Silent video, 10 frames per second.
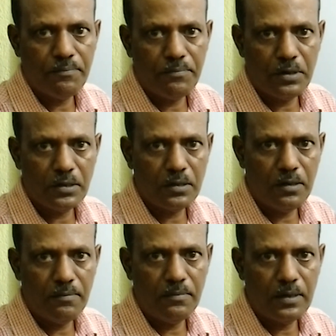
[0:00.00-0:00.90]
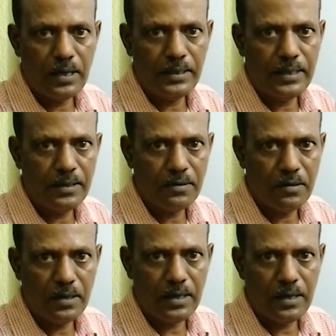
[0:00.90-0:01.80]
bottom right hand
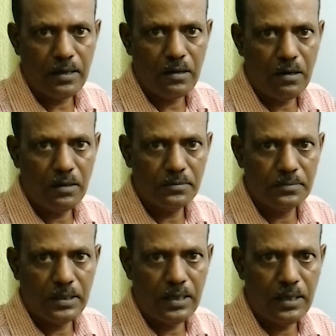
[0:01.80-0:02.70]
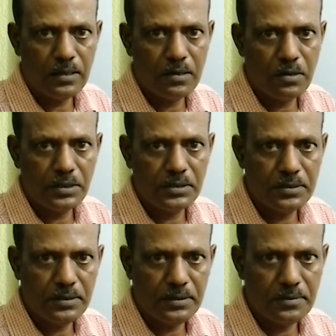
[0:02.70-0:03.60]
corner of the drawing
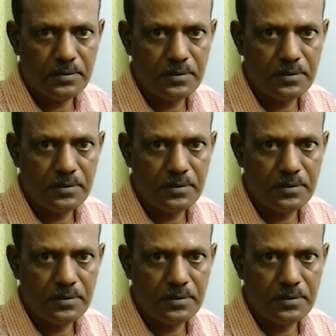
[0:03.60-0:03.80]
sheet.